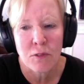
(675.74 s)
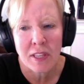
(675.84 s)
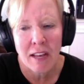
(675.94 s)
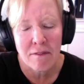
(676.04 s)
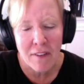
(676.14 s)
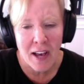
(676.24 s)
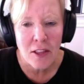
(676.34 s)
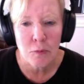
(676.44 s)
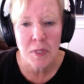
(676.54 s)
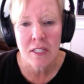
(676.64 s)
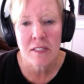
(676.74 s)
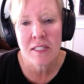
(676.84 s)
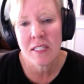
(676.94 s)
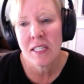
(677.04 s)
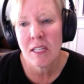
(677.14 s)
for that father
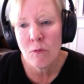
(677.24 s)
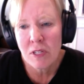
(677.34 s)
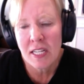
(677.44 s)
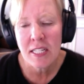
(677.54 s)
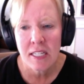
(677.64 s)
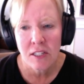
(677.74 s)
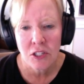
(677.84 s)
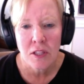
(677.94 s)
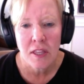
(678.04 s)
because he did a good